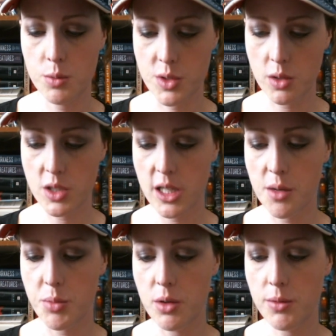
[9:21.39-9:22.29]
resulting in
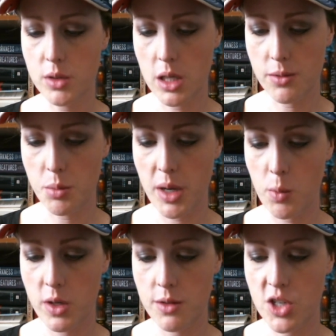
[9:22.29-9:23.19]
a beautiful novel by
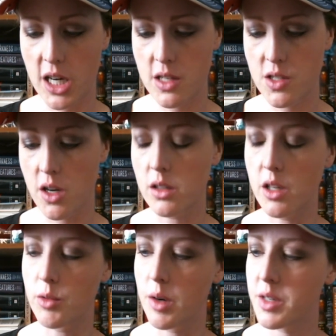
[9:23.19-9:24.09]
one of China's young
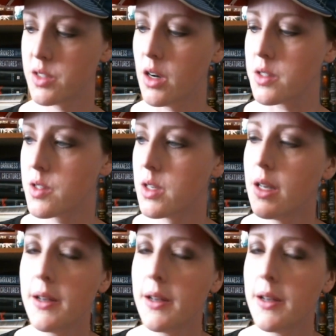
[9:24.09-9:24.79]
literary stars.